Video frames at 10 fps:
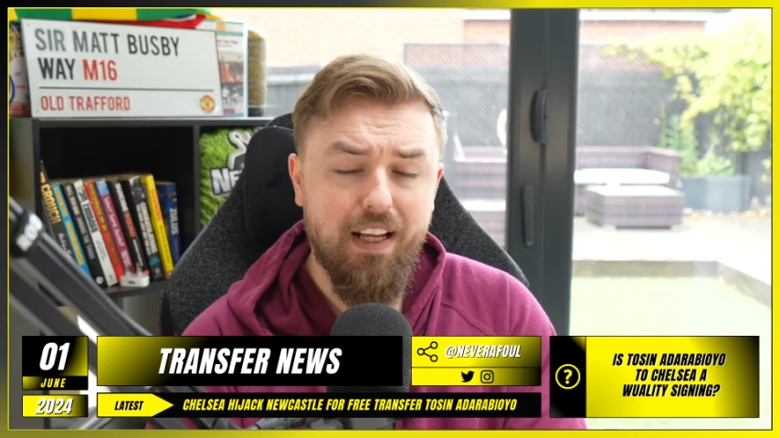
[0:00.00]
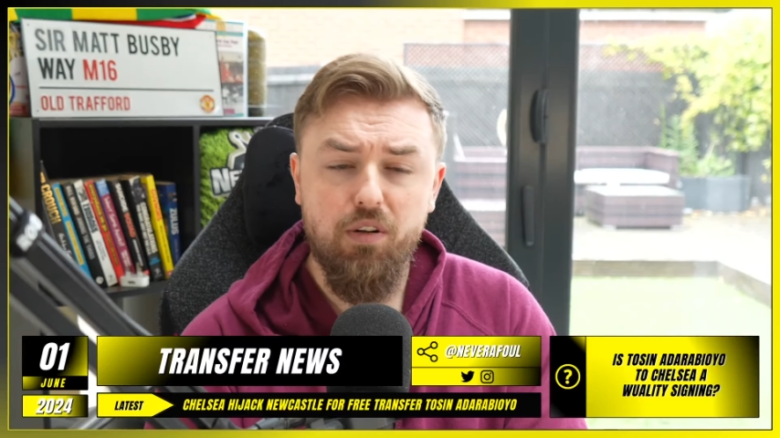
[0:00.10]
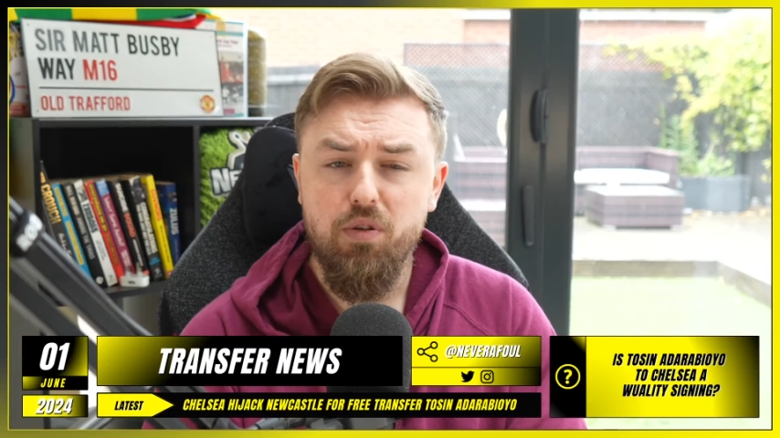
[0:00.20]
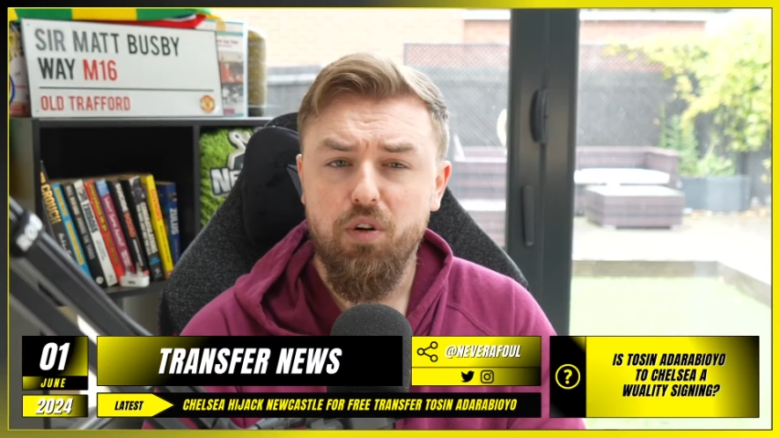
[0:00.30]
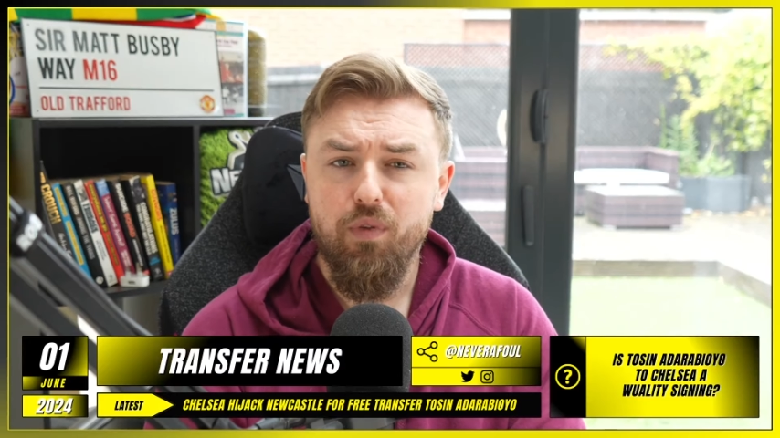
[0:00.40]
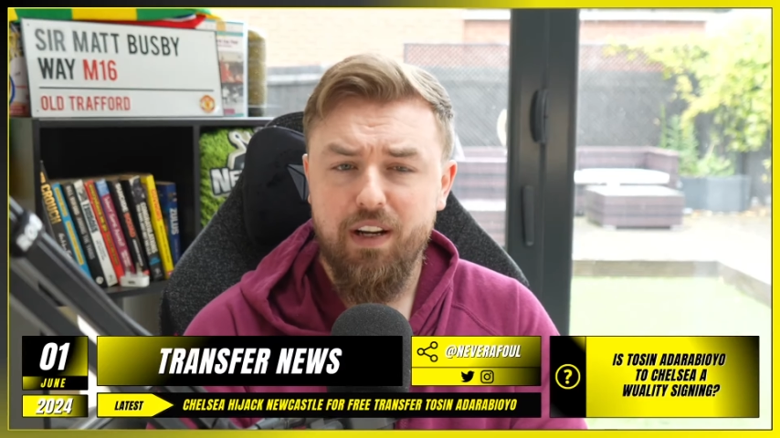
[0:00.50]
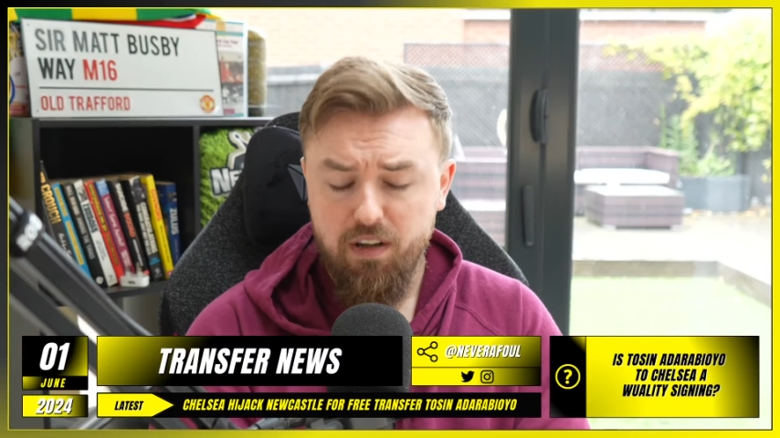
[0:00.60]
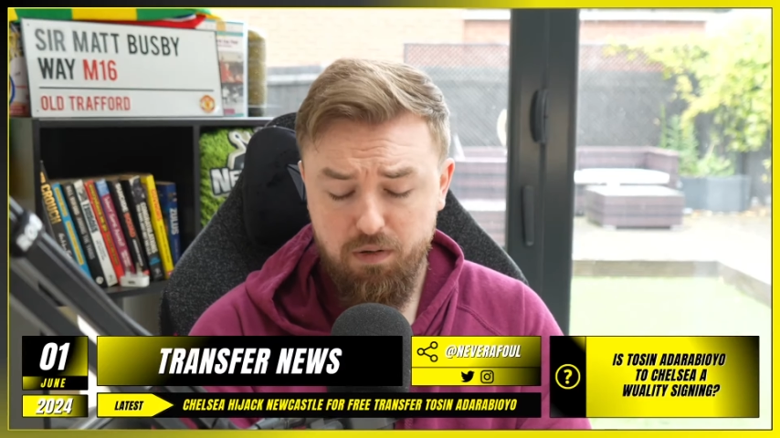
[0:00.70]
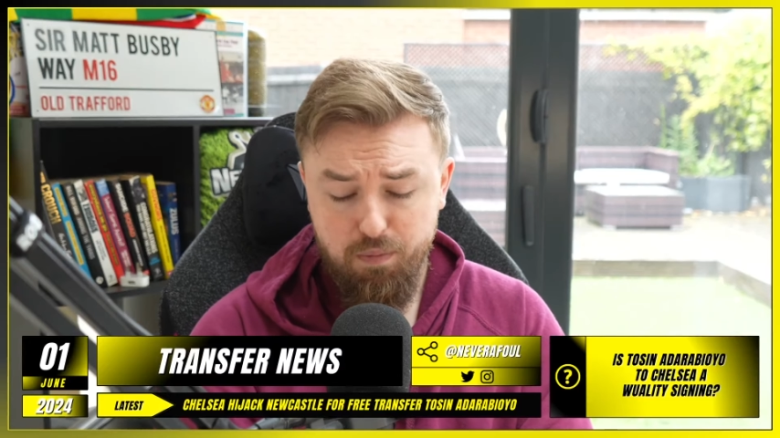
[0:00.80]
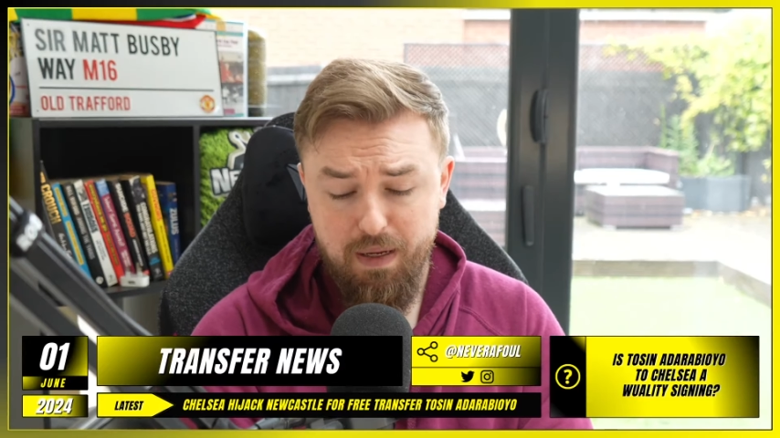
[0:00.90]
like
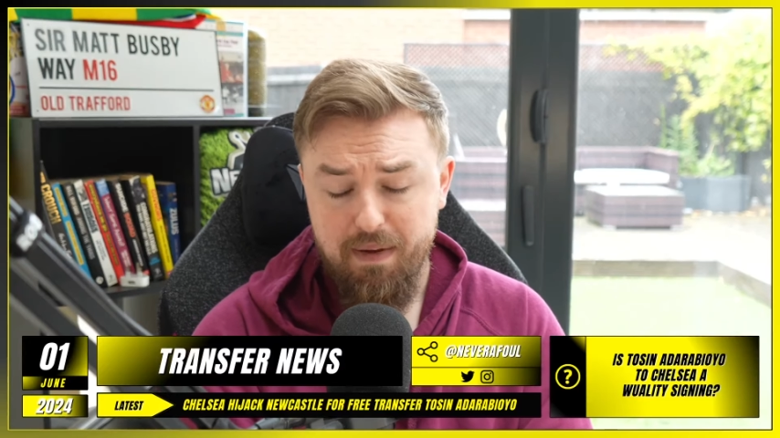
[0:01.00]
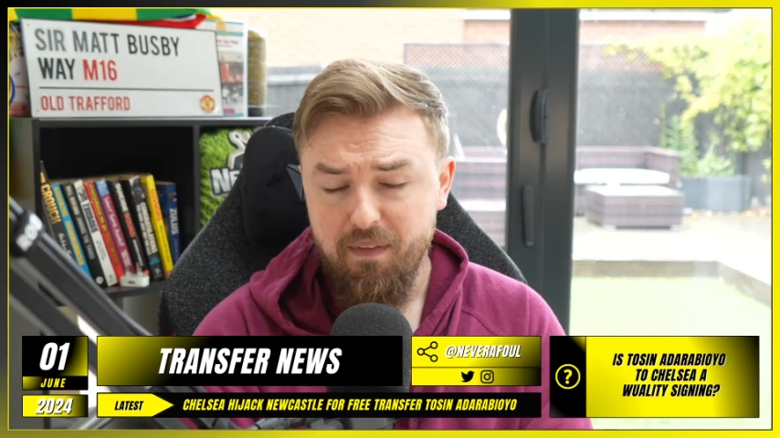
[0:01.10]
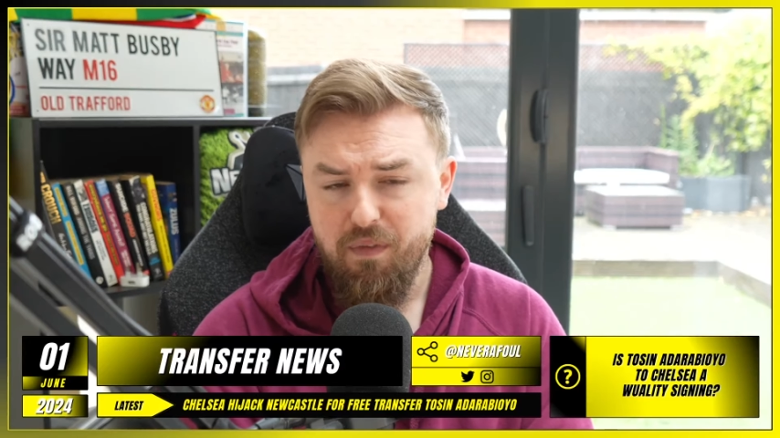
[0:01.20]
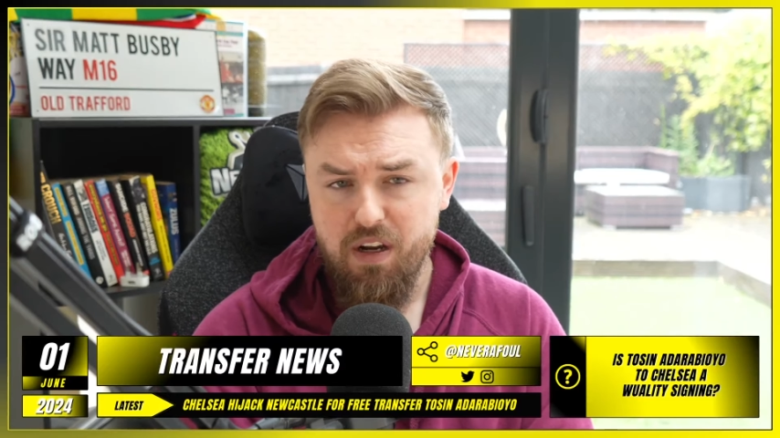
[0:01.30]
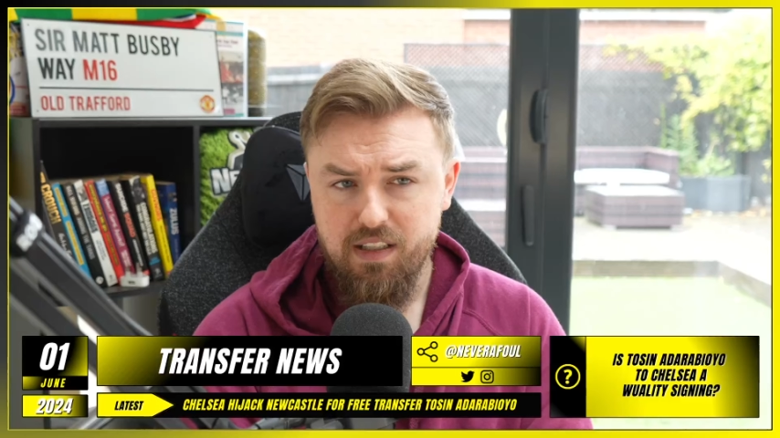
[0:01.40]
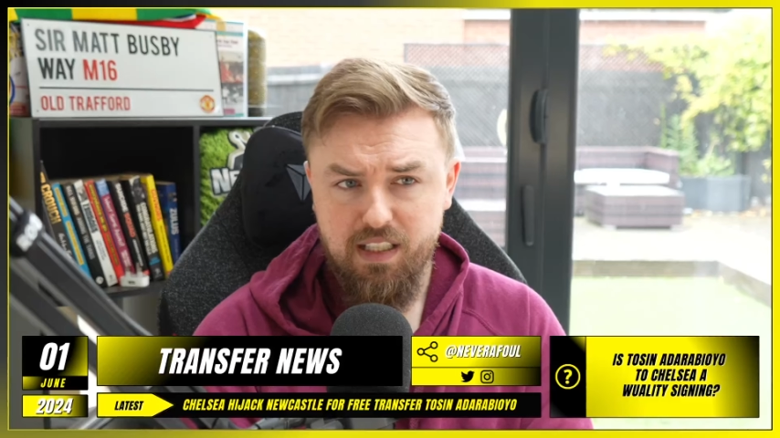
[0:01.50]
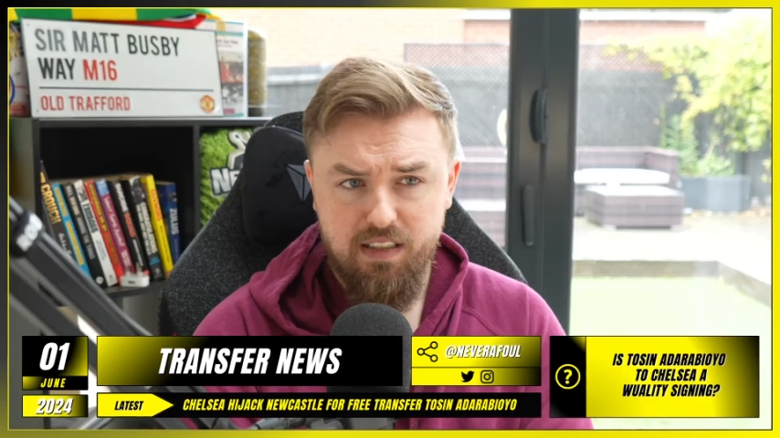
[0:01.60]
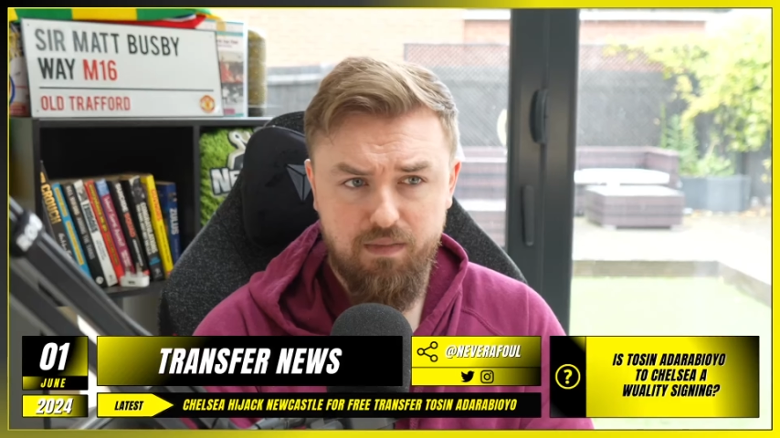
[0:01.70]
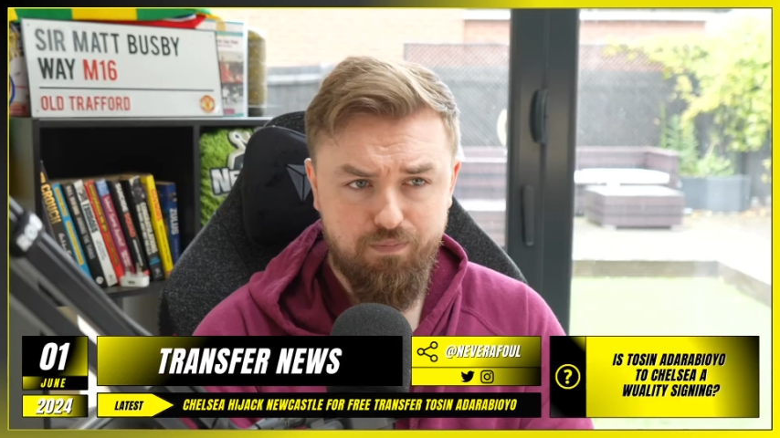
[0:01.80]
Cucurella, maybe inverting,